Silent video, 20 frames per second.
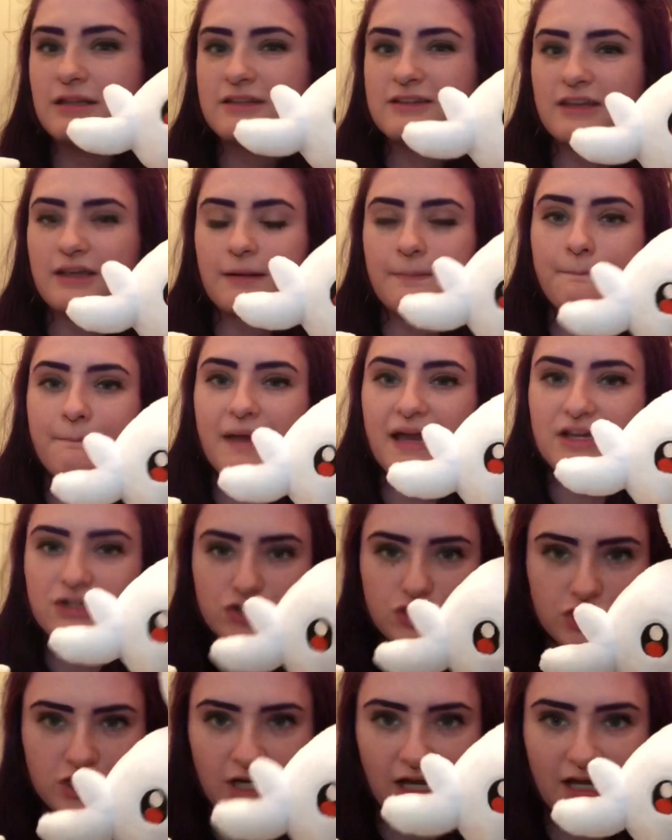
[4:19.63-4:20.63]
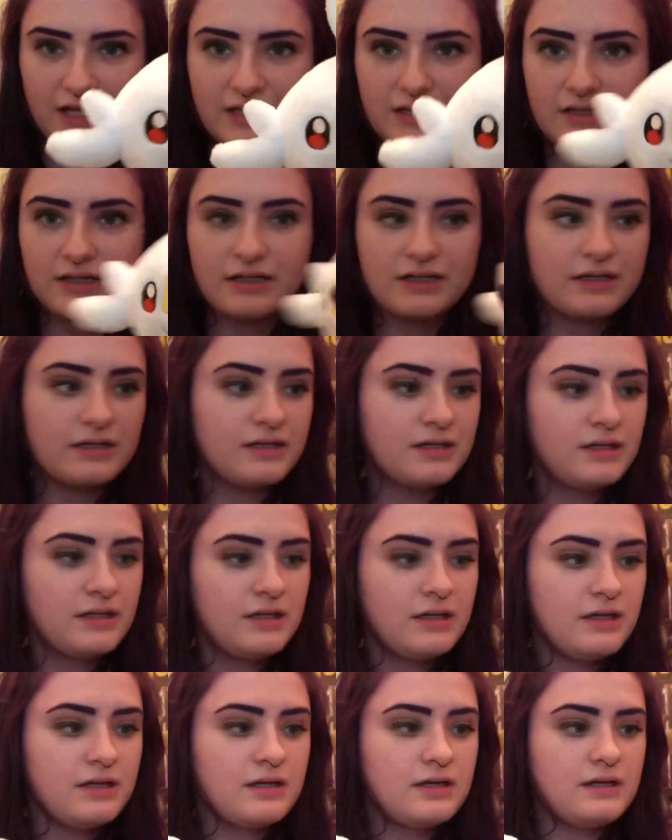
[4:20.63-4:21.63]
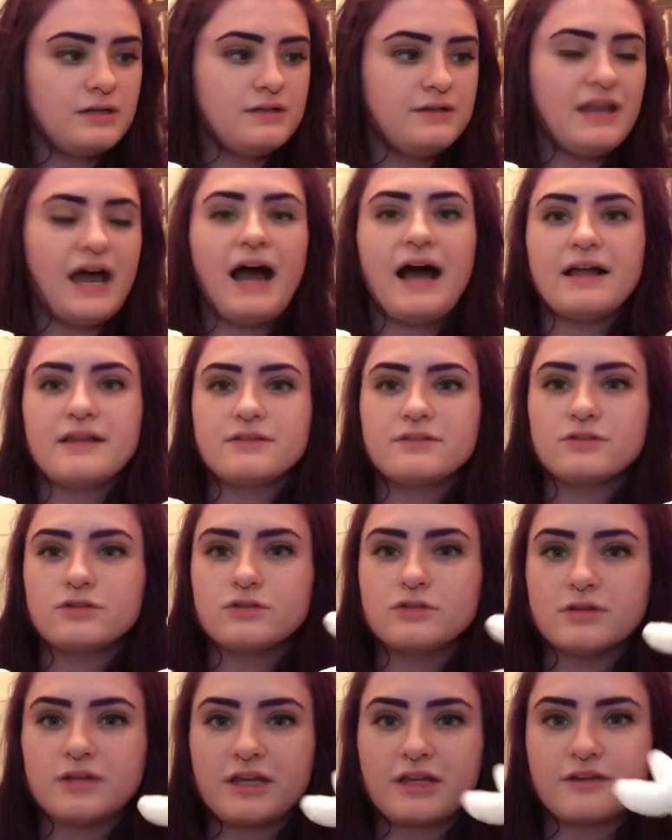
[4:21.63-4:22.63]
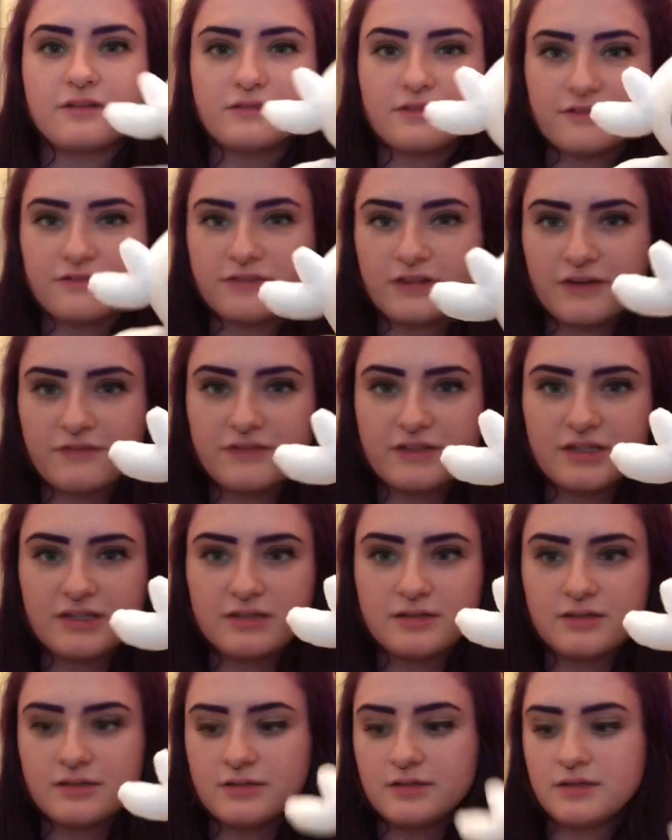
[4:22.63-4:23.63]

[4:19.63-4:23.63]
like a mesh kinda, not like the fluffy.